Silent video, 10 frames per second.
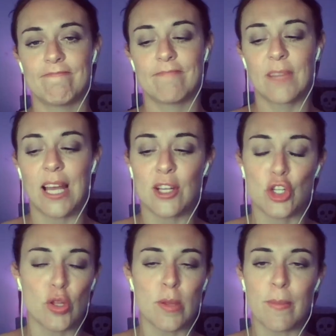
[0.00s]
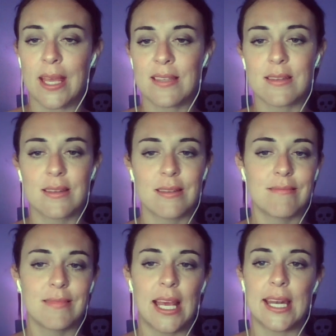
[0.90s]
gosh, you're the best.
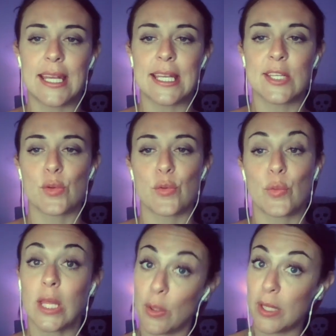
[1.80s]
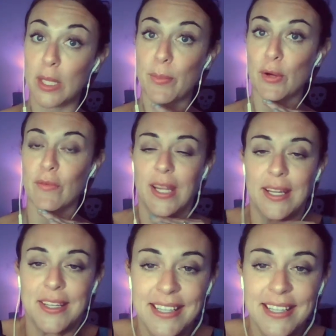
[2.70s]
That is really, really perfect.